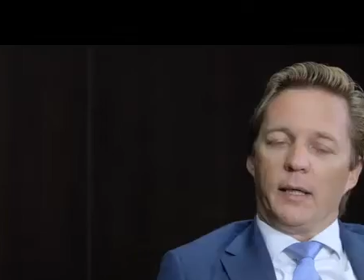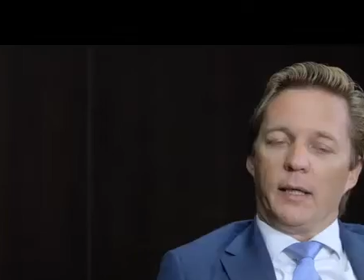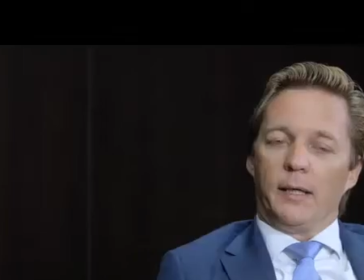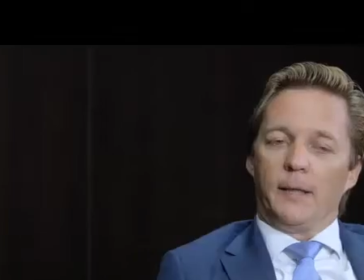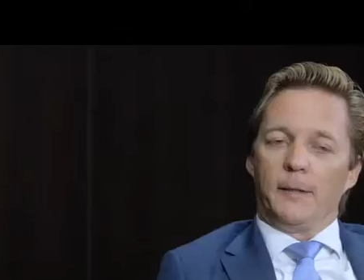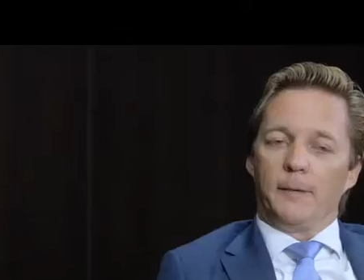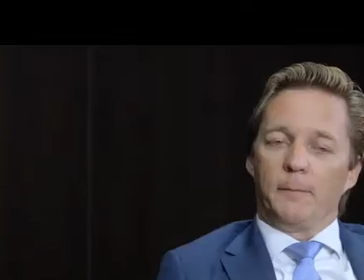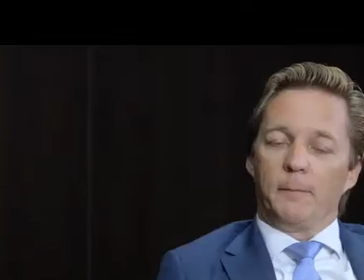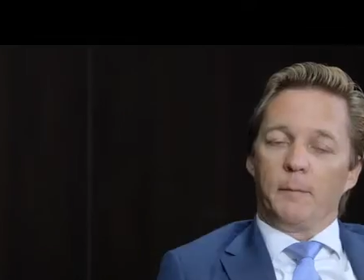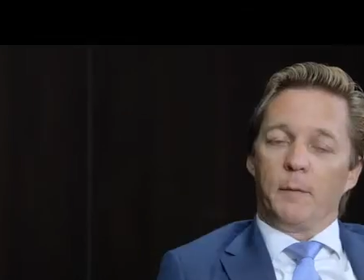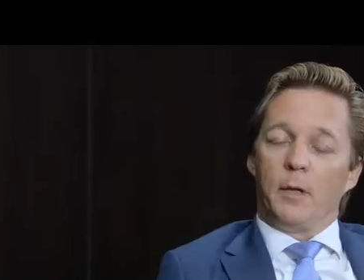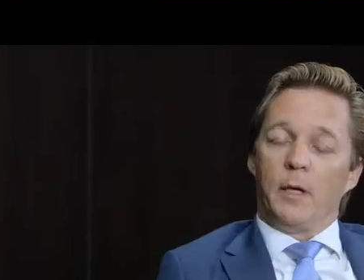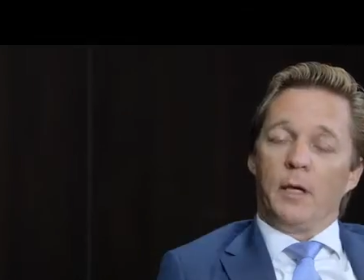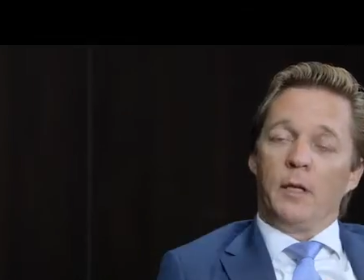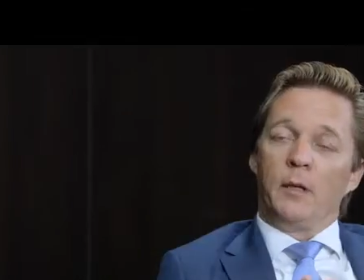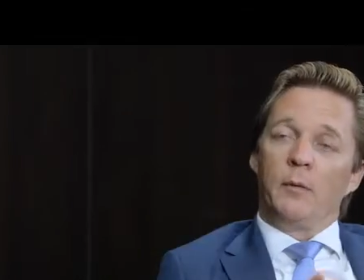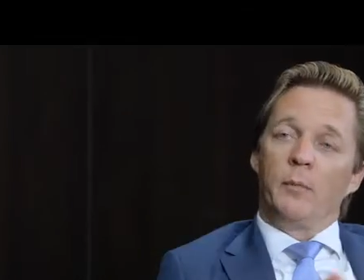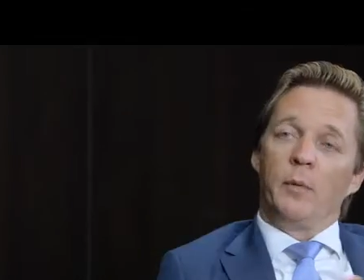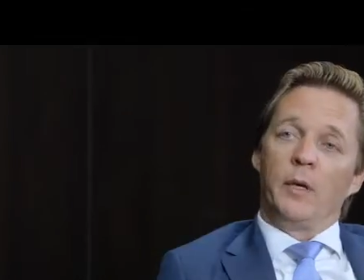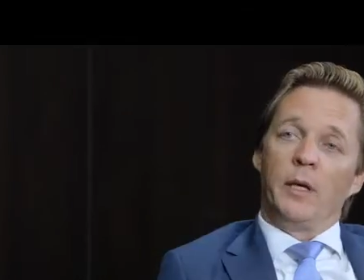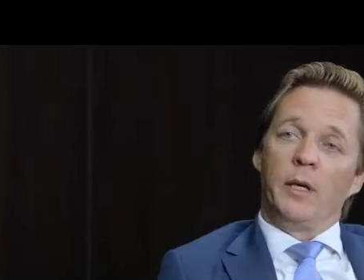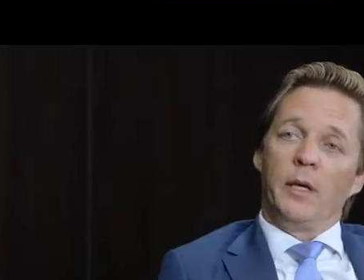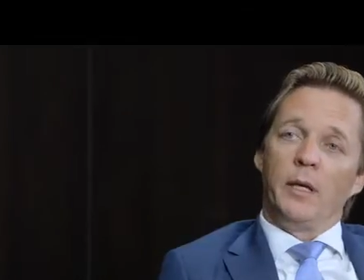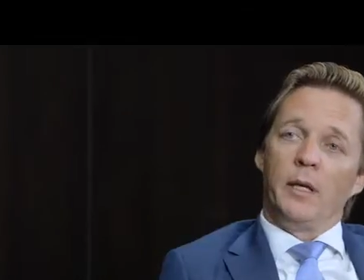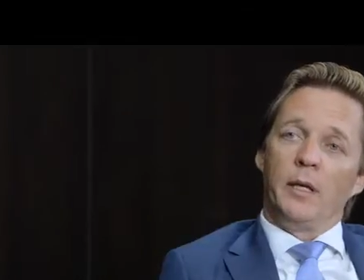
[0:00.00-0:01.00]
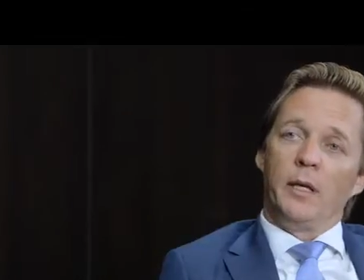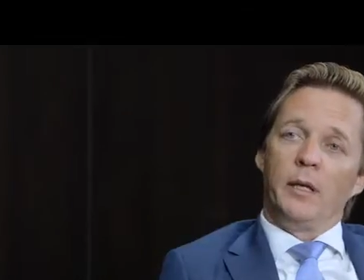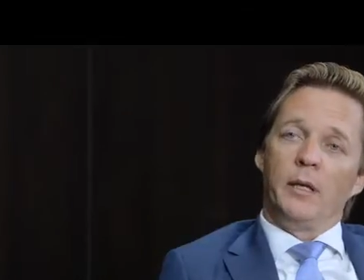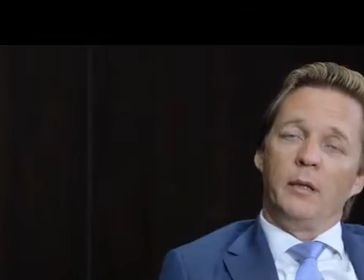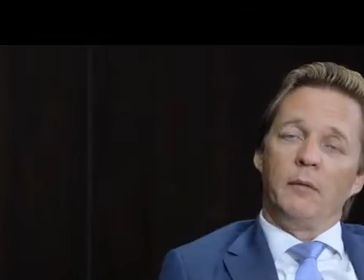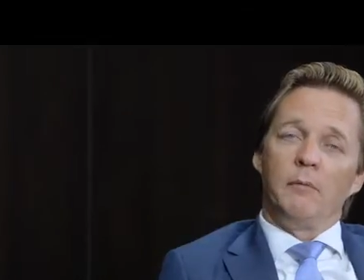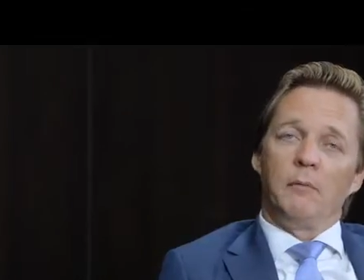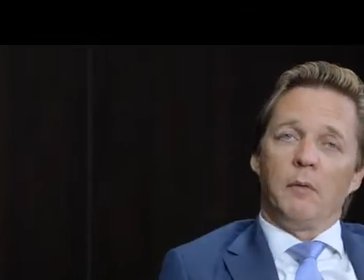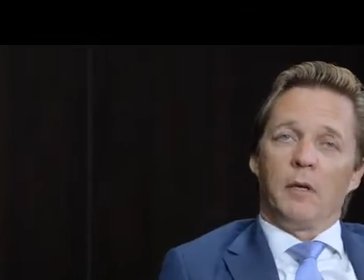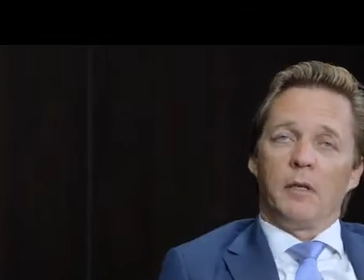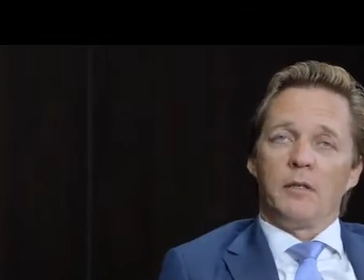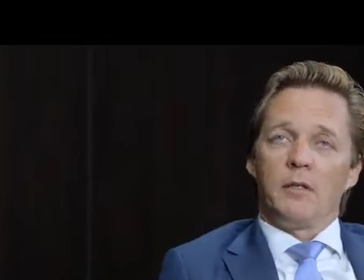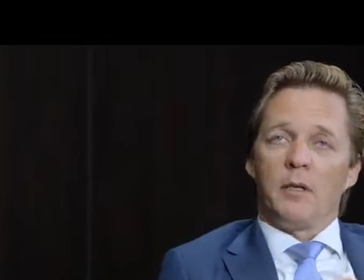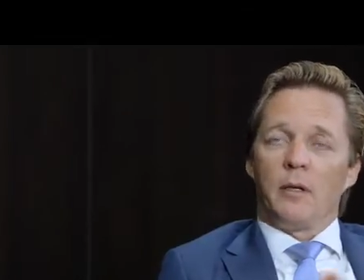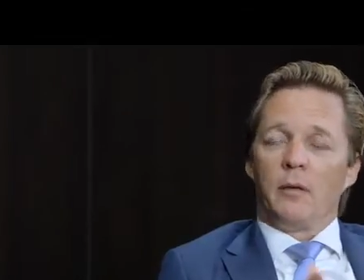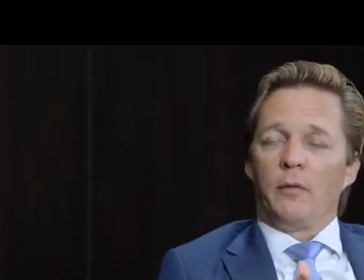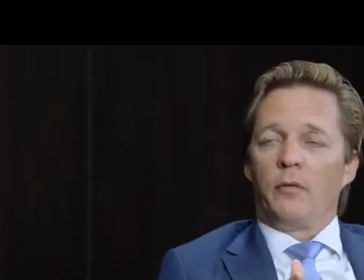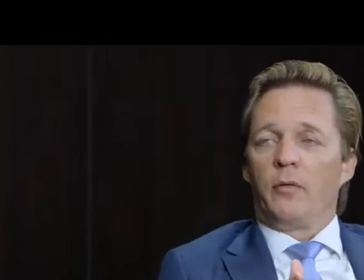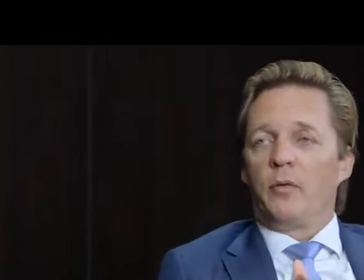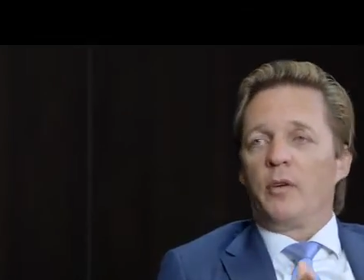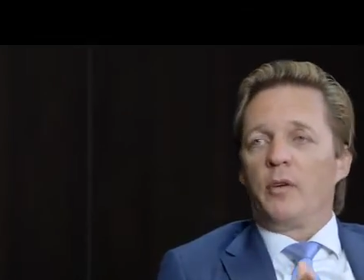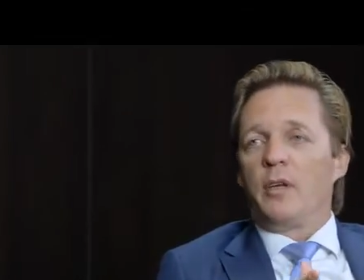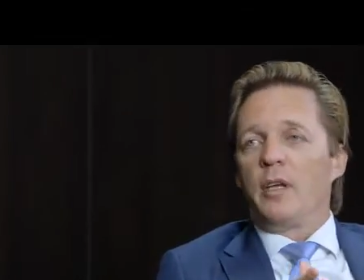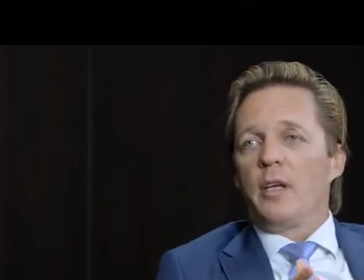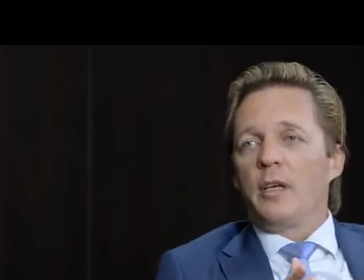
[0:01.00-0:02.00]
And in the beginning, I
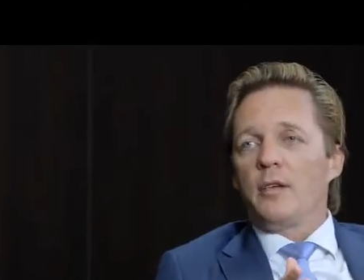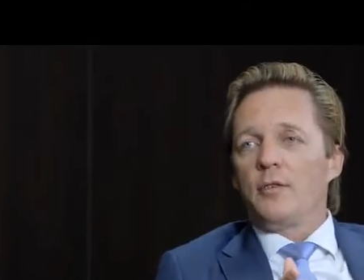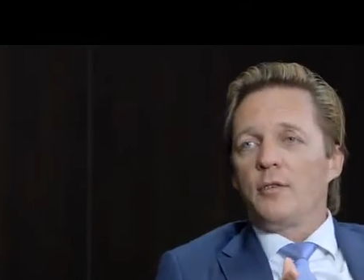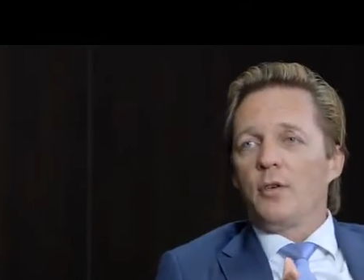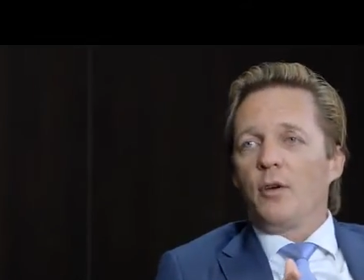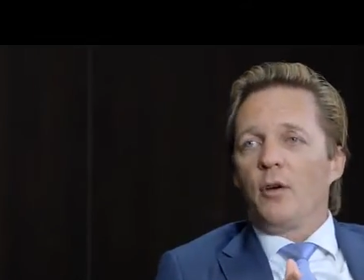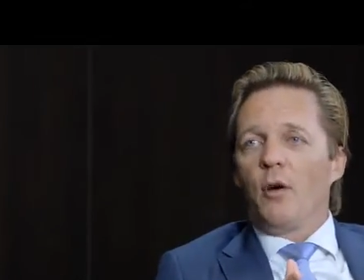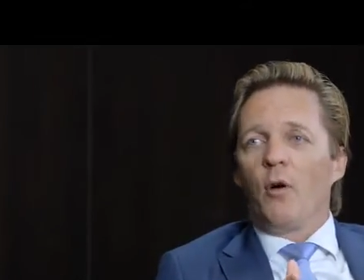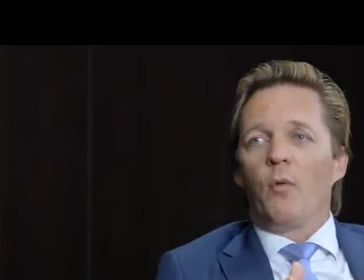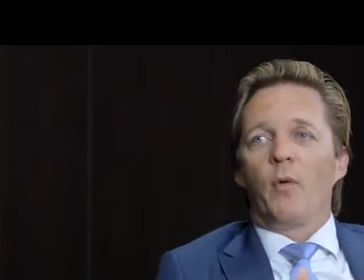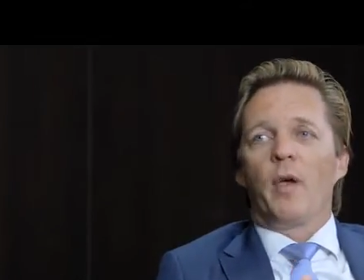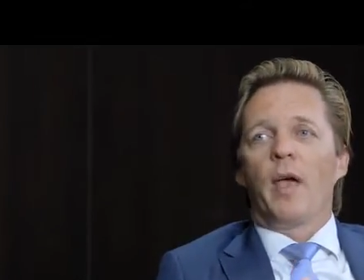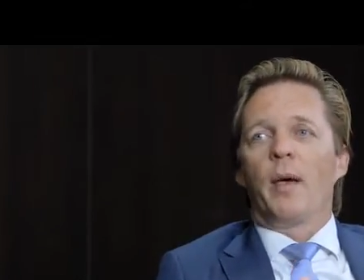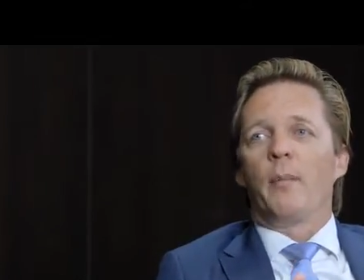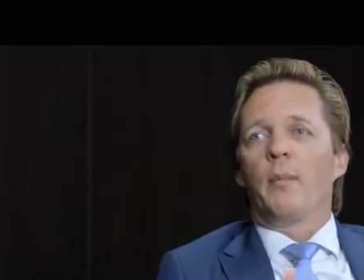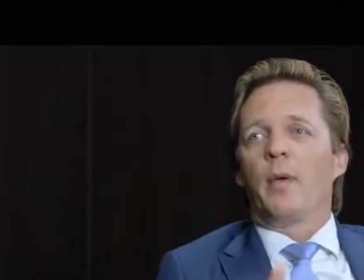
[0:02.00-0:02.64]
say 3 years ago,